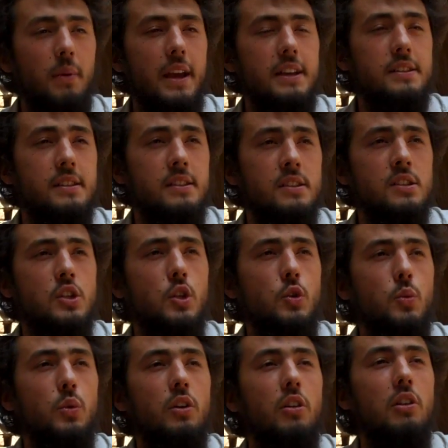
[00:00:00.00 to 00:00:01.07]
masons
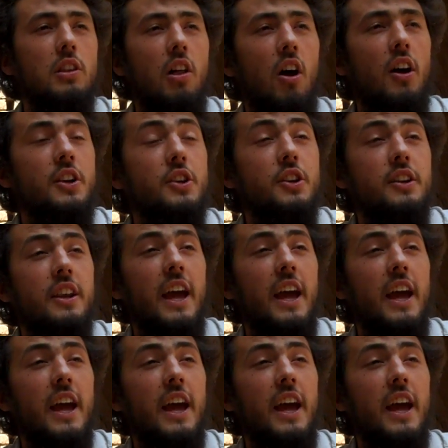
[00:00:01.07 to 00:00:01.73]
who will launch